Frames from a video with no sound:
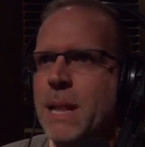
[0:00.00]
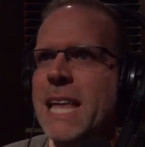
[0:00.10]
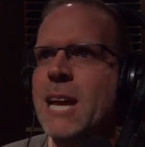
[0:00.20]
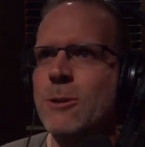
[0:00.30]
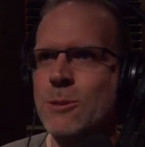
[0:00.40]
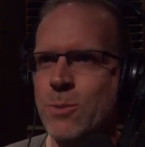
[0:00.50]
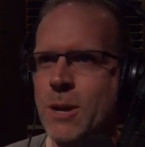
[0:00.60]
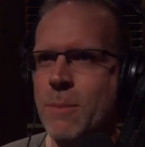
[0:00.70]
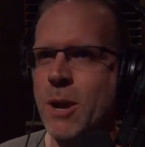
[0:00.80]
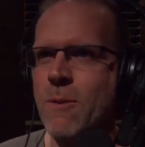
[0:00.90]
players
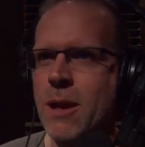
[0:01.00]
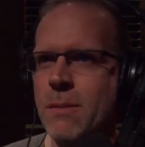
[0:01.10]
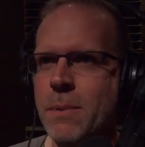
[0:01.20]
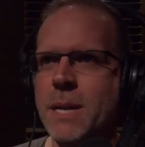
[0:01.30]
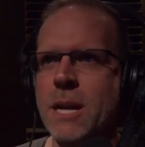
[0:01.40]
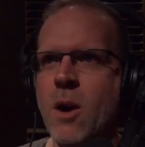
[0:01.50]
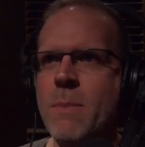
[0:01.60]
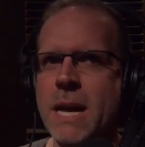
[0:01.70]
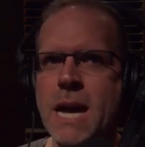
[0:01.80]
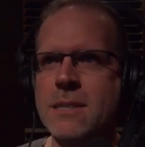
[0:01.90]
were coming around and I'm like,
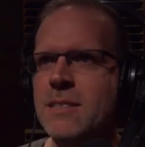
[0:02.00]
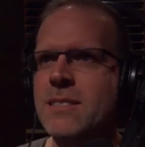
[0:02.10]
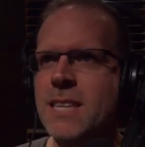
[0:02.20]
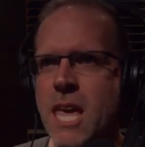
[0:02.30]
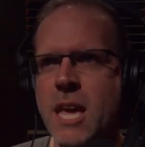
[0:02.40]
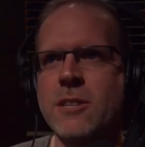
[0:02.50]
oh my gosh, yeah, this is